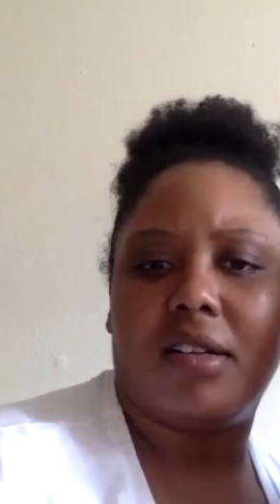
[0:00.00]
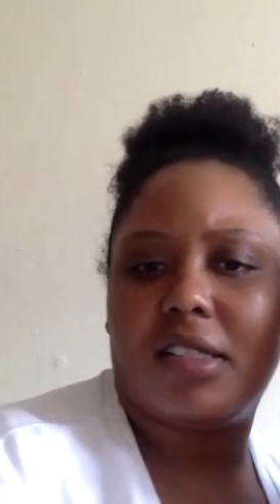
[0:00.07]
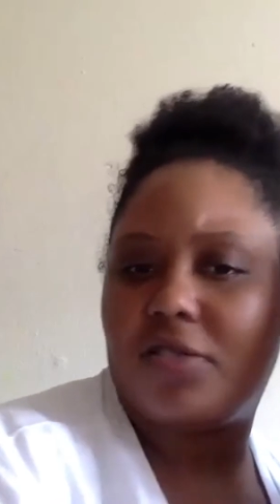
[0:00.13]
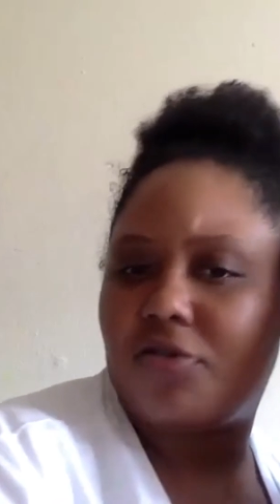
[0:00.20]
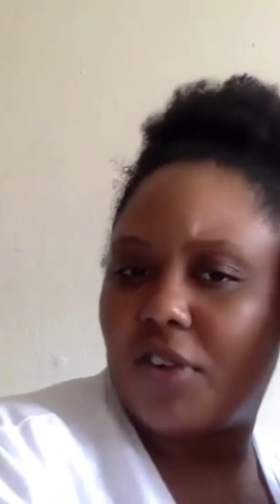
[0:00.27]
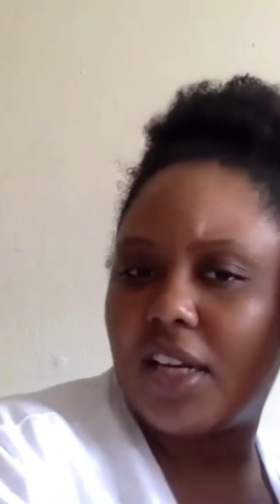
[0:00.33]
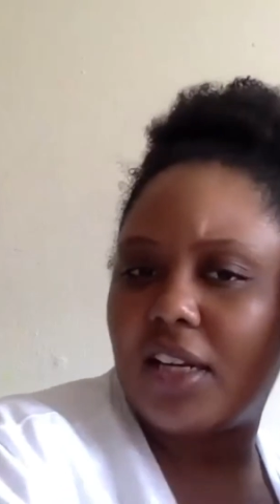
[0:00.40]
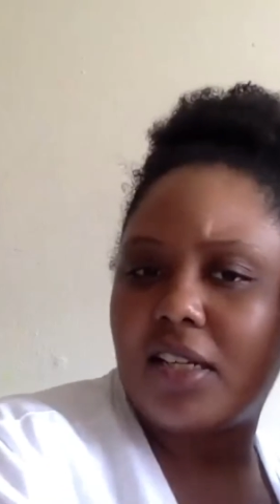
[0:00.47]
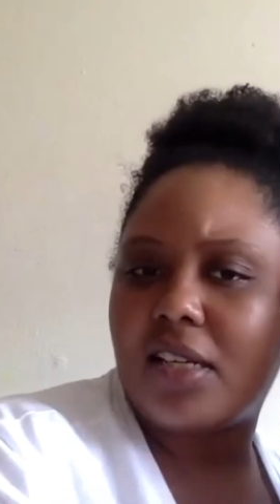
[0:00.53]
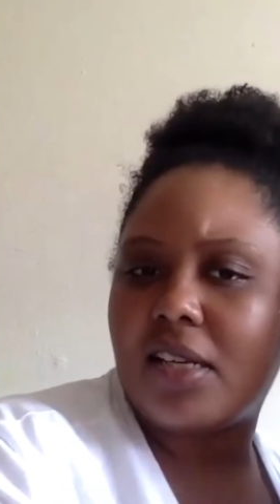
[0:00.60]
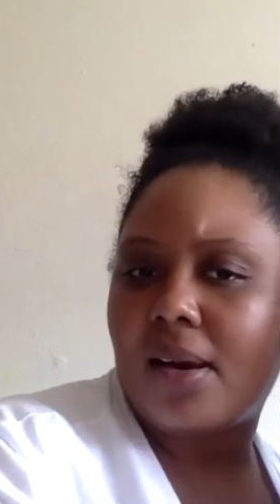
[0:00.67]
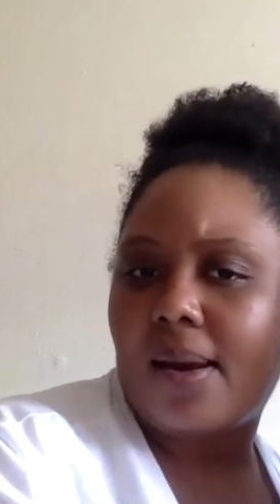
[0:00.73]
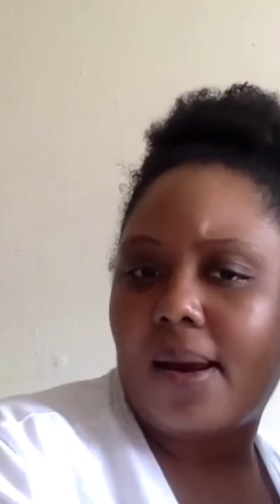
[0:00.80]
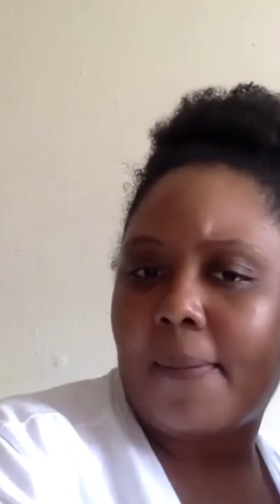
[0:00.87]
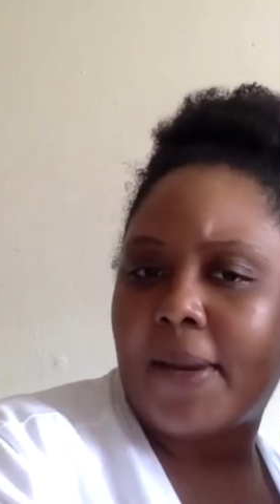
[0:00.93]
strain this
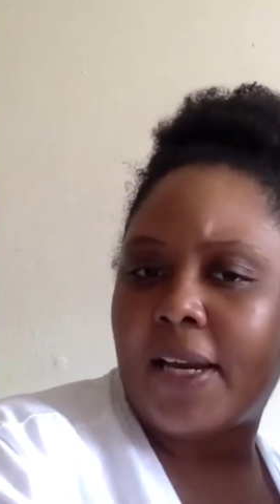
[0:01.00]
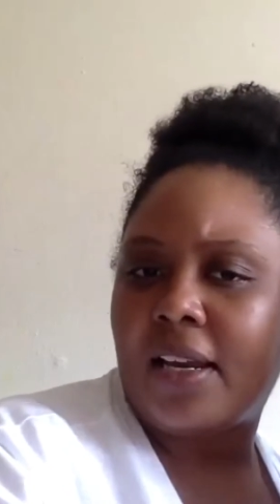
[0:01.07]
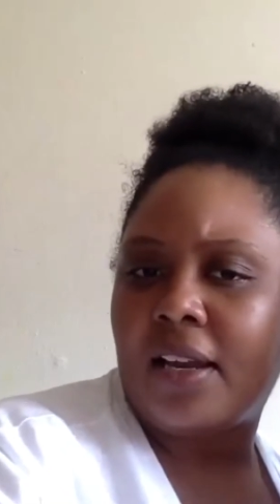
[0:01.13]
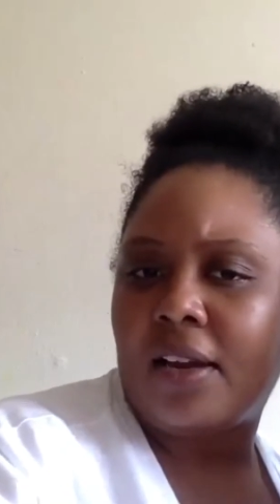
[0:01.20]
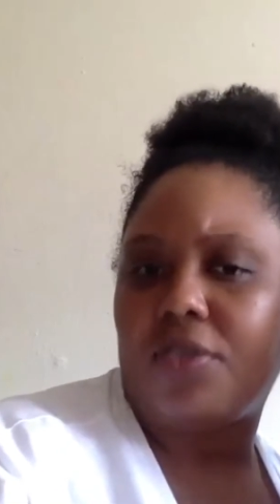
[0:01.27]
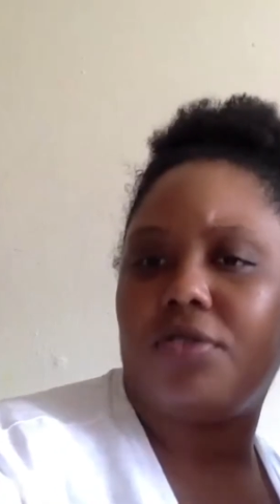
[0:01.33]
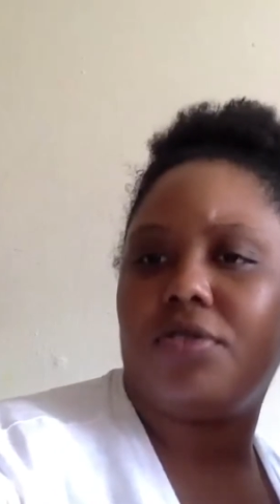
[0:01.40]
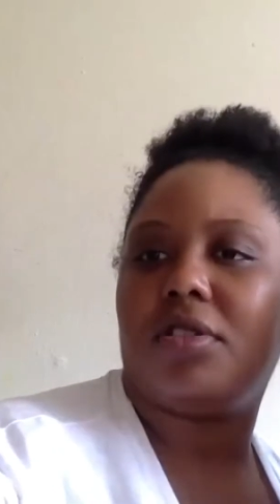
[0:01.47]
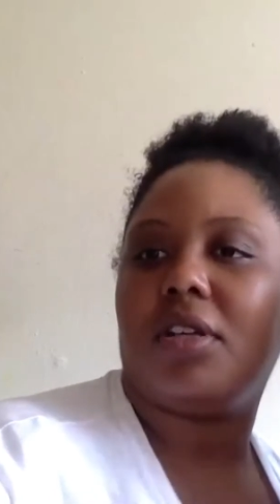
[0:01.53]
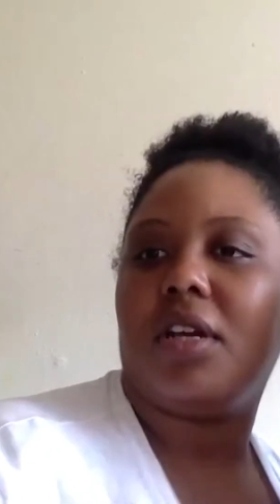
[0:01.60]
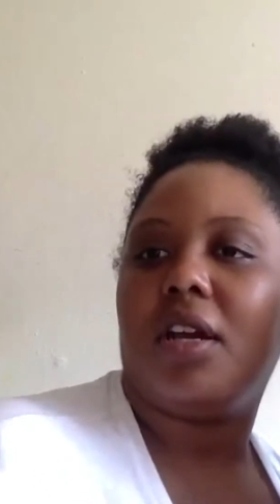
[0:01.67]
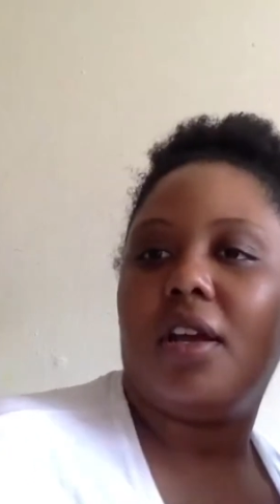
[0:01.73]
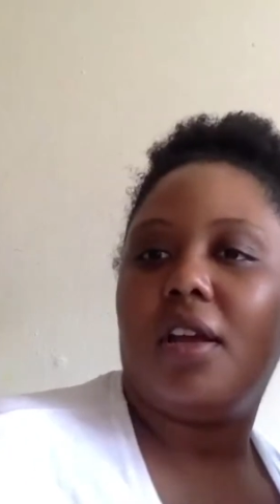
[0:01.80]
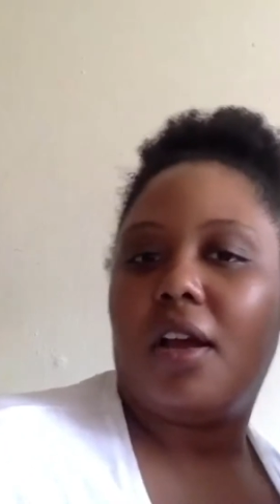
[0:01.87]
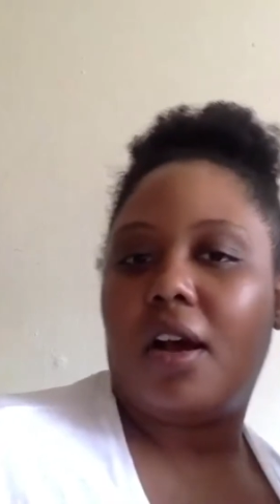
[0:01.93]
and my knee hurts.
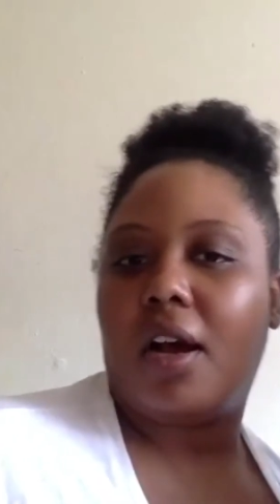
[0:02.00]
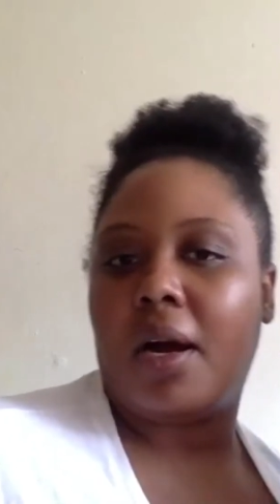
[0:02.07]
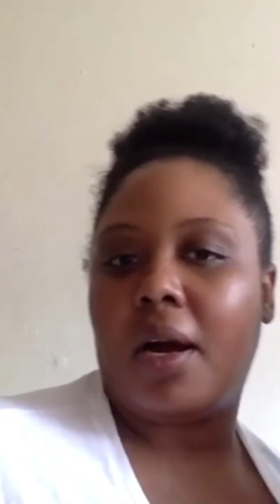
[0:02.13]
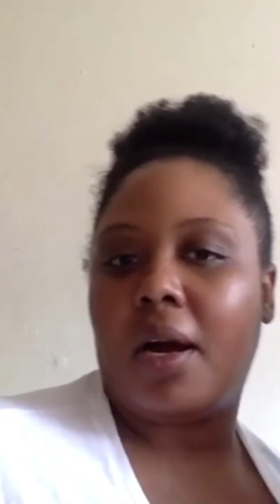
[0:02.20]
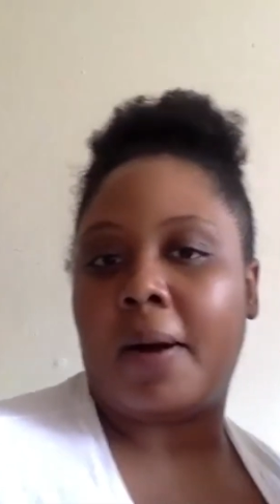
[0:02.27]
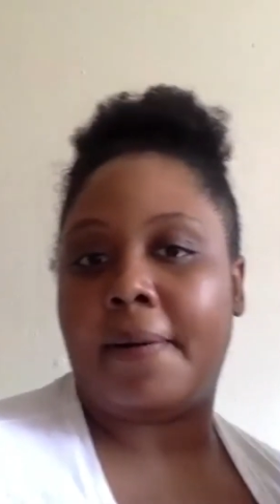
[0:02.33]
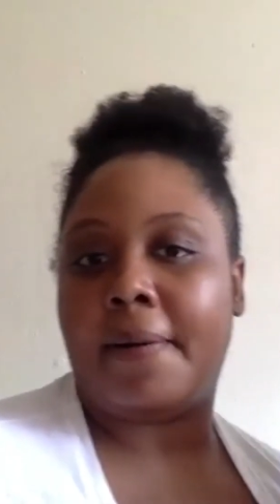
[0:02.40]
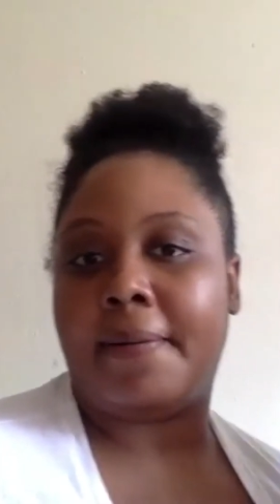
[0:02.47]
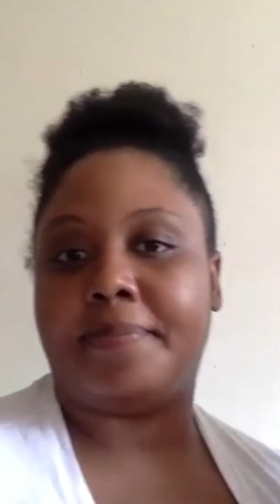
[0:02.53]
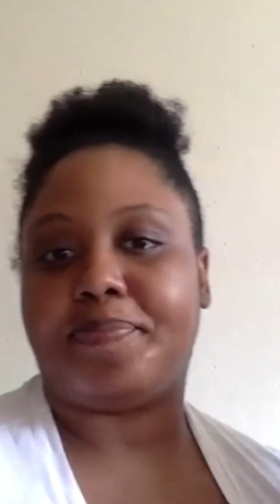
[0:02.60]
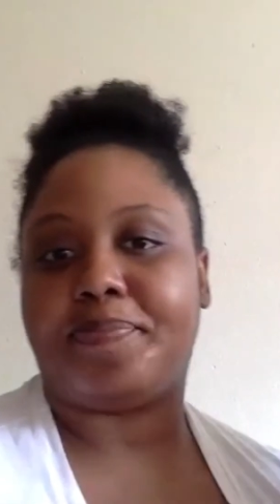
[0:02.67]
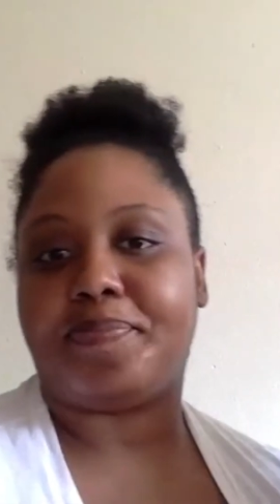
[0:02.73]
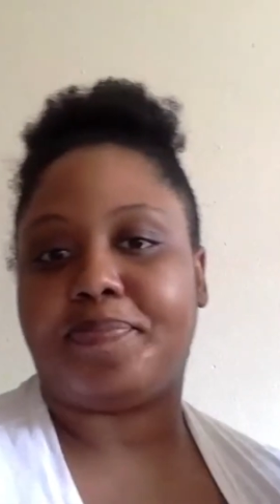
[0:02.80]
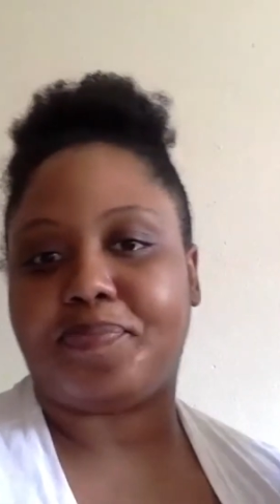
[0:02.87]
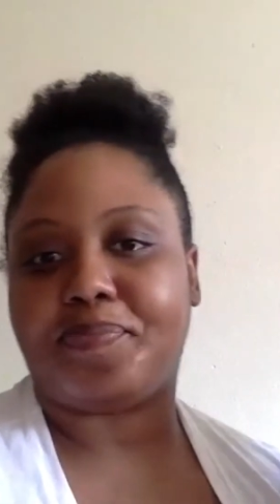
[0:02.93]
I
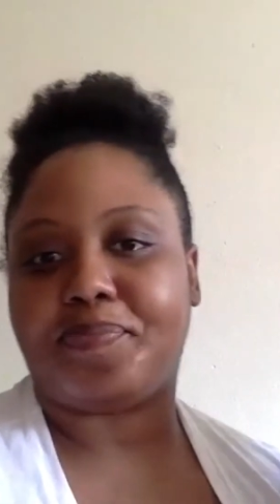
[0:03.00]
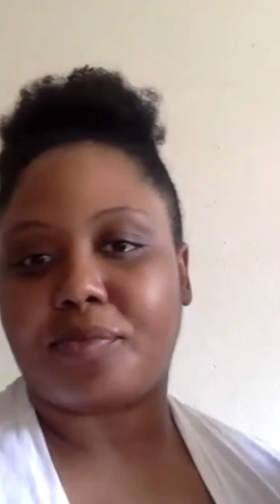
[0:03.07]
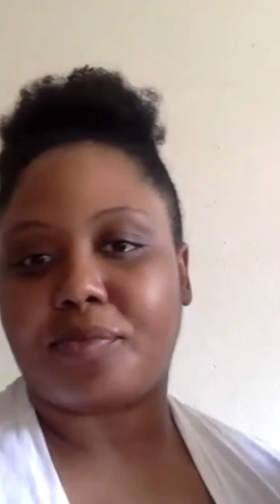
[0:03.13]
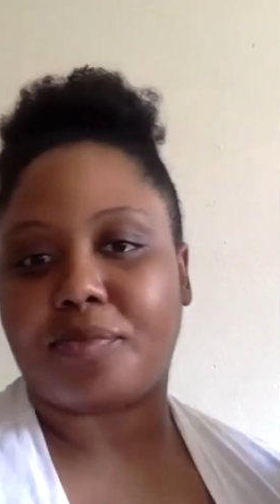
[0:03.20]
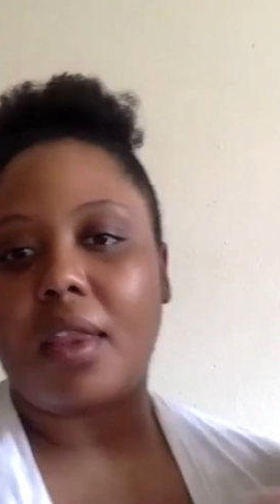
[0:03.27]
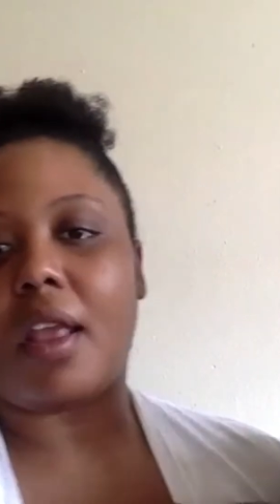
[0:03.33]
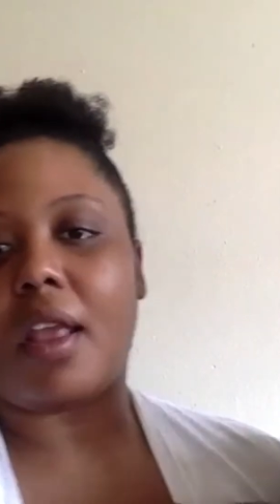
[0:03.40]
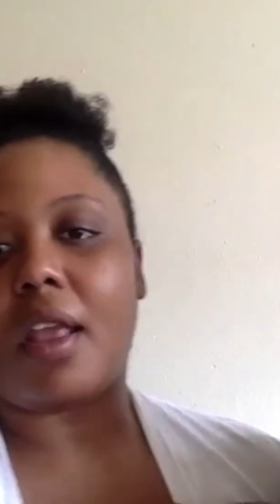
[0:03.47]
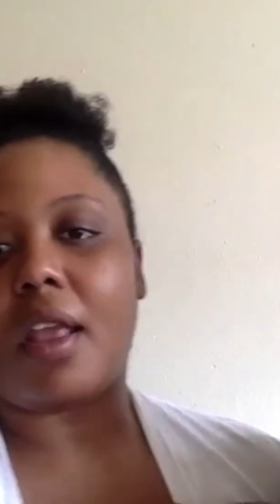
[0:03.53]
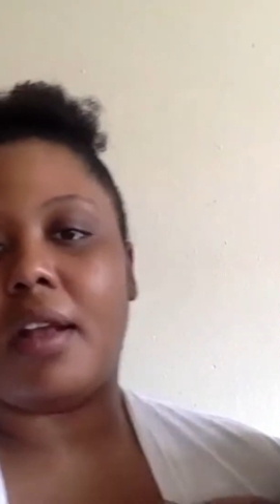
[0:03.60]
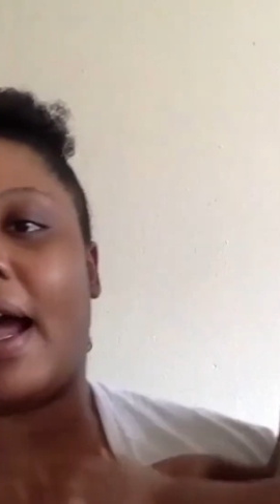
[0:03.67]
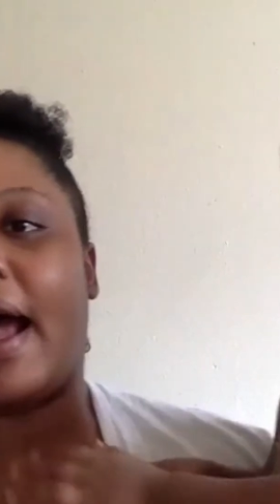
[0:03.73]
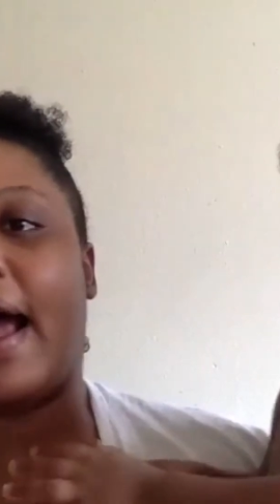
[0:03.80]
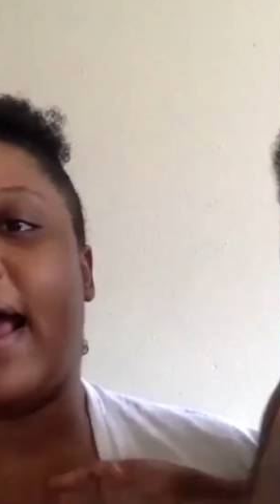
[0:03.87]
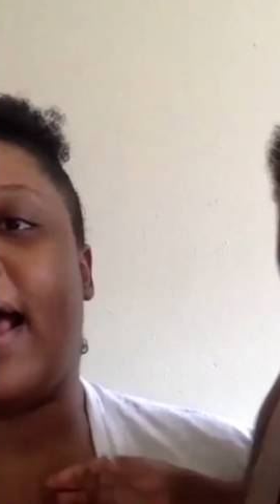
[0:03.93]

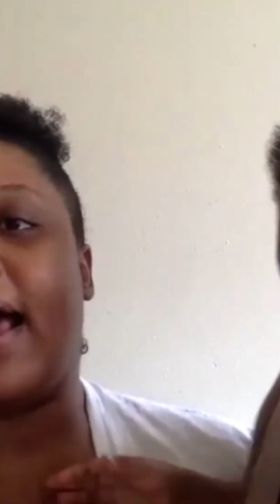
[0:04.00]
have a